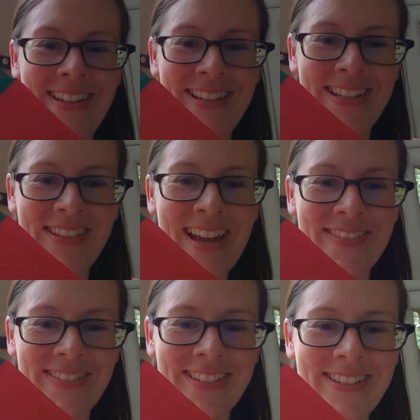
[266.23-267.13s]
There we
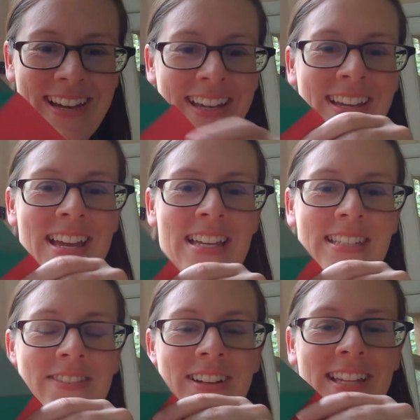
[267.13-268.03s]
have. Okay.
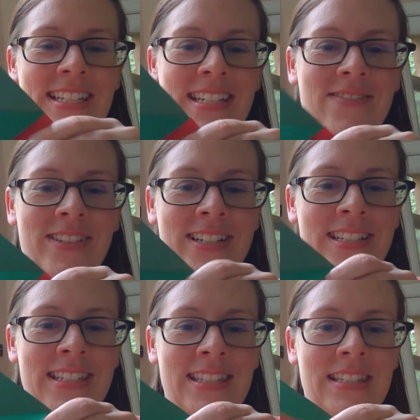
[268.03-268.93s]
So all I did
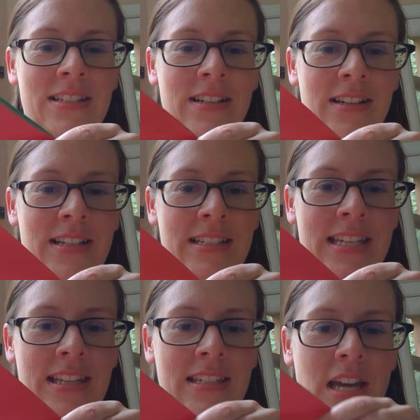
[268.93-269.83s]
was
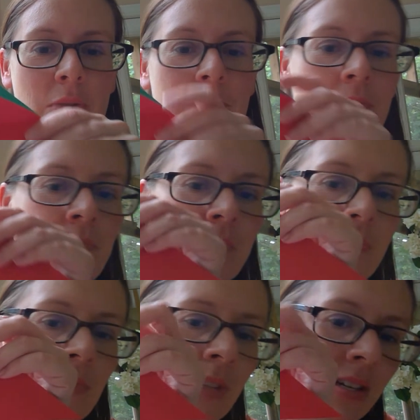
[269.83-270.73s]
take the top,
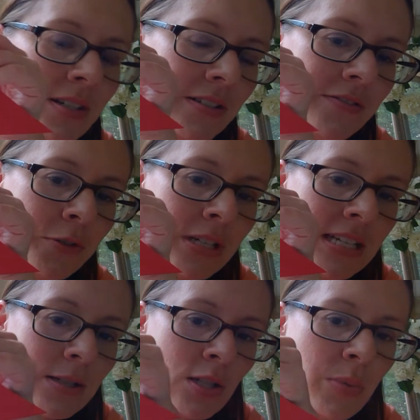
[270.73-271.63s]
fold it
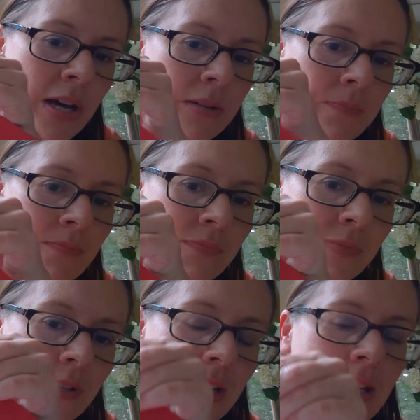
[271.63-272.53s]
down to the bottom.
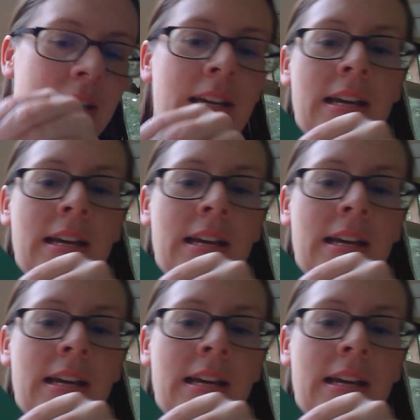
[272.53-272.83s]
Okay.